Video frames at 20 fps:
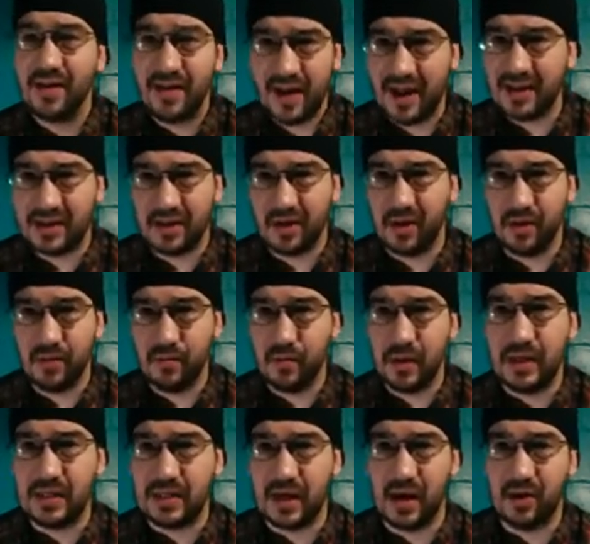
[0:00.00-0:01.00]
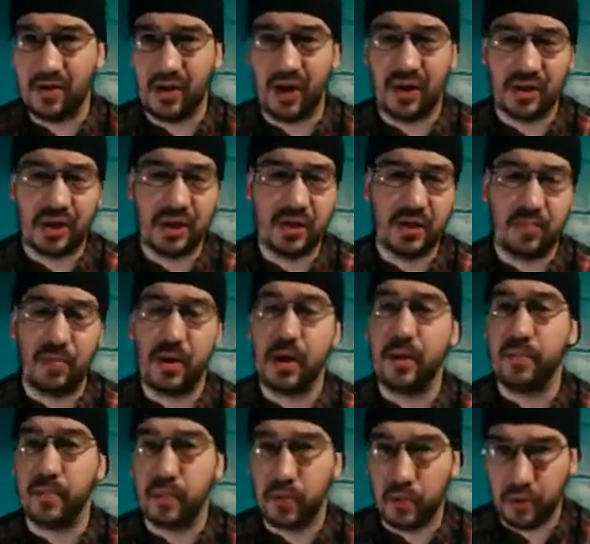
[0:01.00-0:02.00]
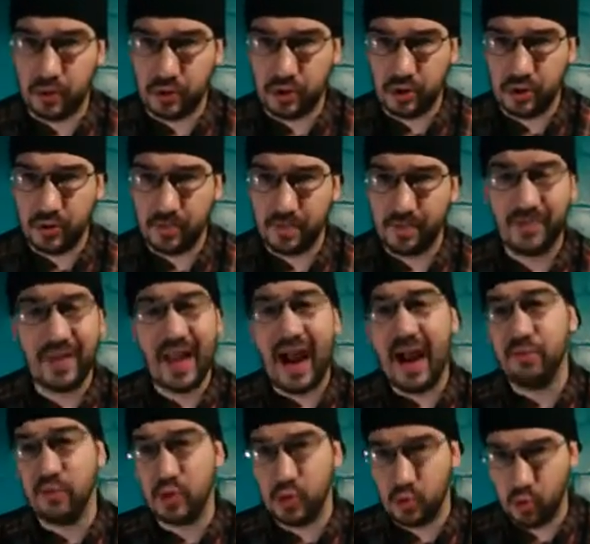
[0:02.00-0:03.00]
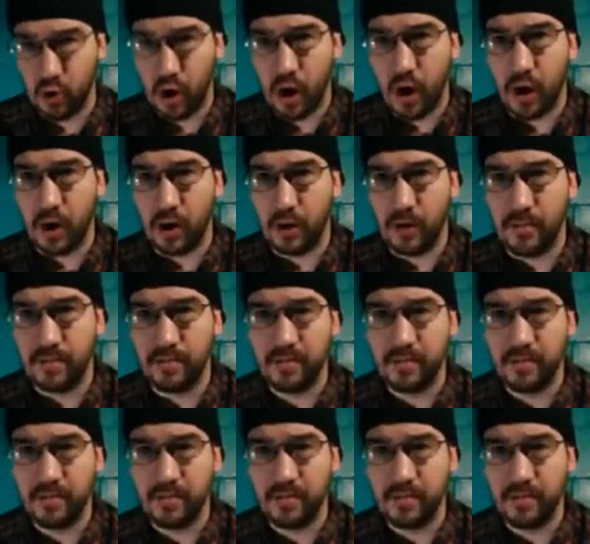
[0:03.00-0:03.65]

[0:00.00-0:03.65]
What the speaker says: That's the only reason I thought she's being pushed. I was wrong.